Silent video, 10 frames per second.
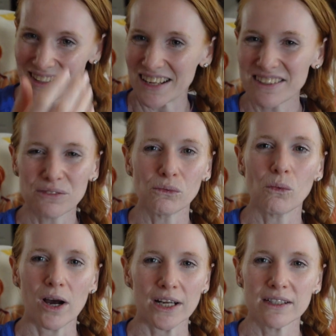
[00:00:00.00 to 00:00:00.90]
I didn't
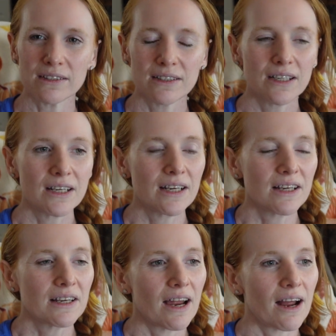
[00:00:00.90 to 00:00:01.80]
want it.
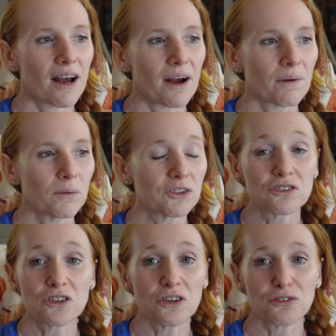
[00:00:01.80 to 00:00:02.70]
Which
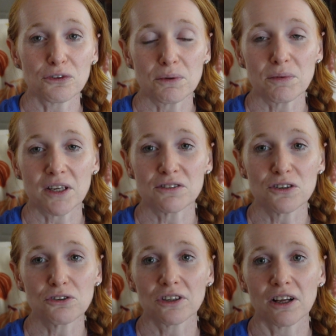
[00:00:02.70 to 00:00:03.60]
is good for me, because
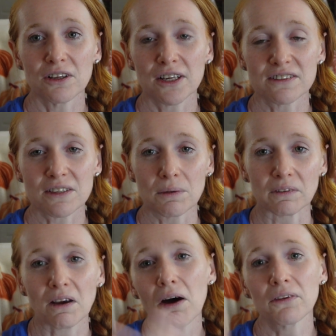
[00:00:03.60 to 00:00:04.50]
usually I'll look at something and
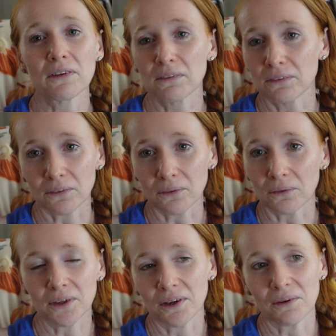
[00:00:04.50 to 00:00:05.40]
say, oh, this will do,
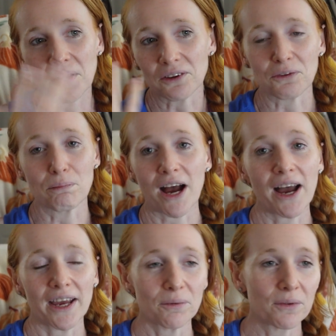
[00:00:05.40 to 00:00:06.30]
and I'll just
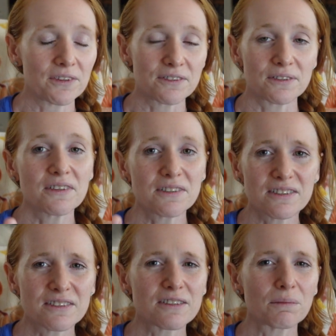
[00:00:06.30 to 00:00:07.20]
buy it. Well, this
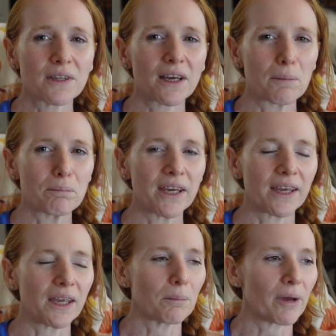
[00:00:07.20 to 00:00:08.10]
is something I'm
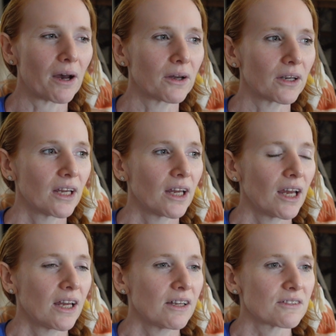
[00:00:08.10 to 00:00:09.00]
picky about.
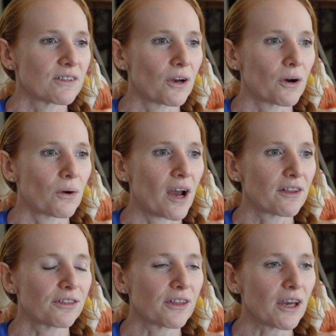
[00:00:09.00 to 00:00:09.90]
So I
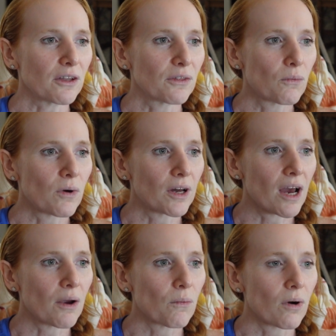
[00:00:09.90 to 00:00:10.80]
think the one
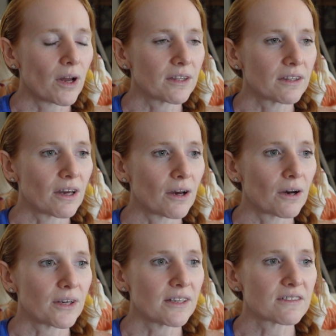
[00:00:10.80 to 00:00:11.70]
I want,
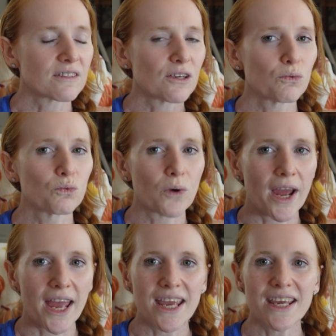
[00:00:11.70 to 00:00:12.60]
though, is the
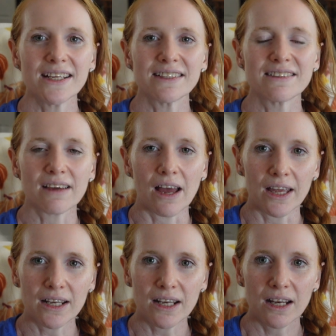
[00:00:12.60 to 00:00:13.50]
Ray
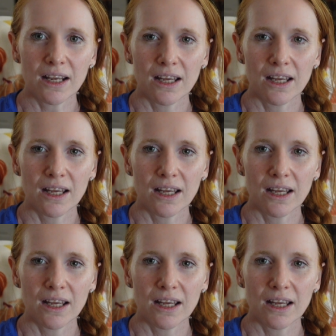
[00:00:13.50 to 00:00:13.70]
Dunn